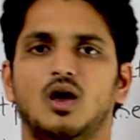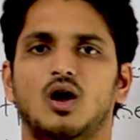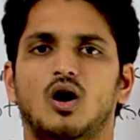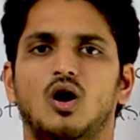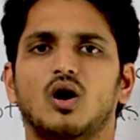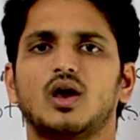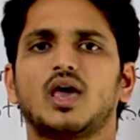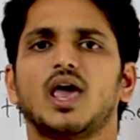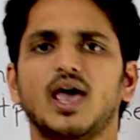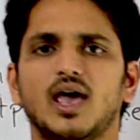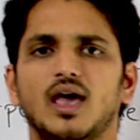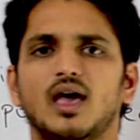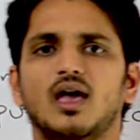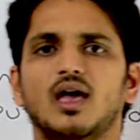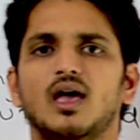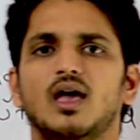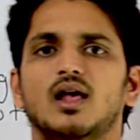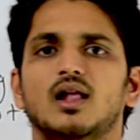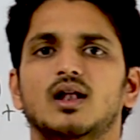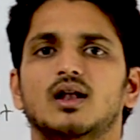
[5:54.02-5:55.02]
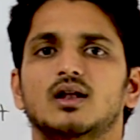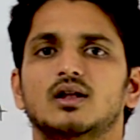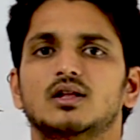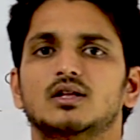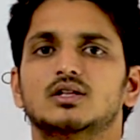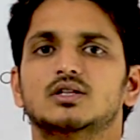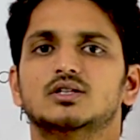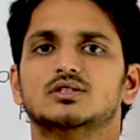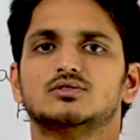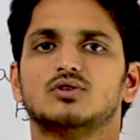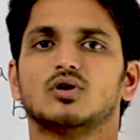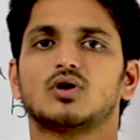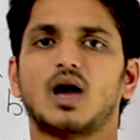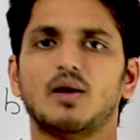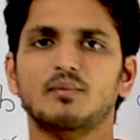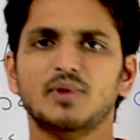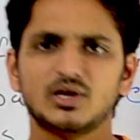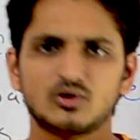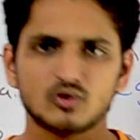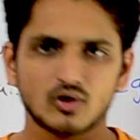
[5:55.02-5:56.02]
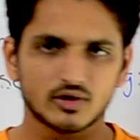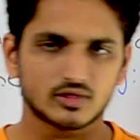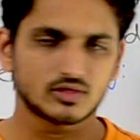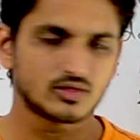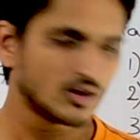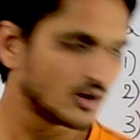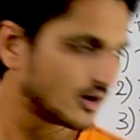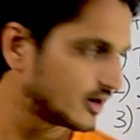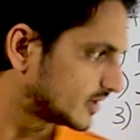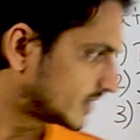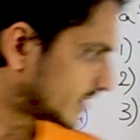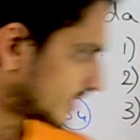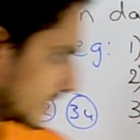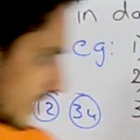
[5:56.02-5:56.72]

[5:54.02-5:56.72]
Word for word: Okay, so coming to our third